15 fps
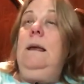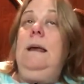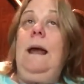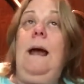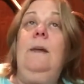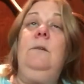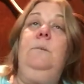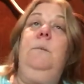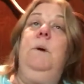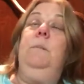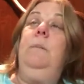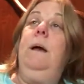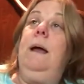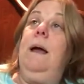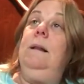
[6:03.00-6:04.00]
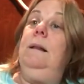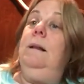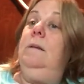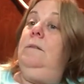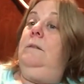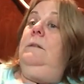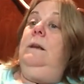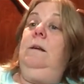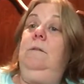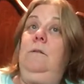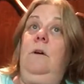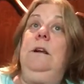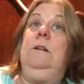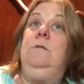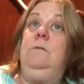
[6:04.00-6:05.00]
Yes, but my aunt lives in a
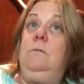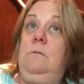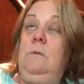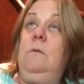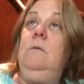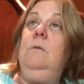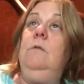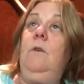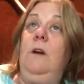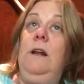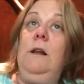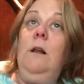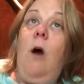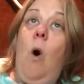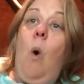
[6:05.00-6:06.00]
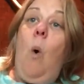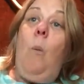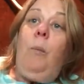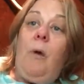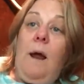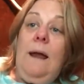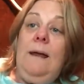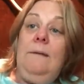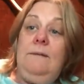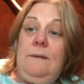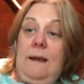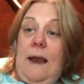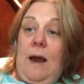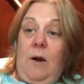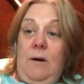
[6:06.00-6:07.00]
very, very low
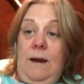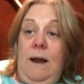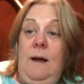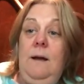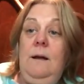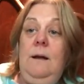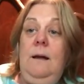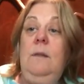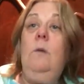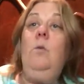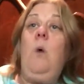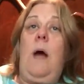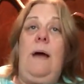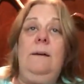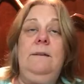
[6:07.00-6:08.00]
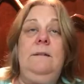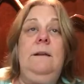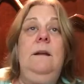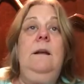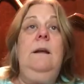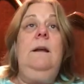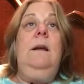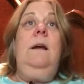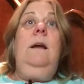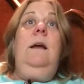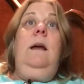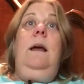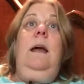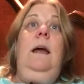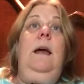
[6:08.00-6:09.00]
priced area in the West,
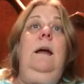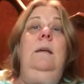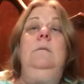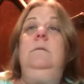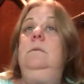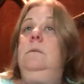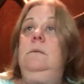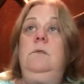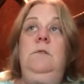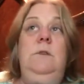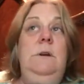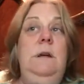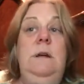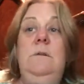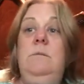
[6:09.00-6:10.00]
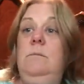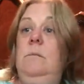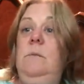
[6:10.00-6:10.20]
and she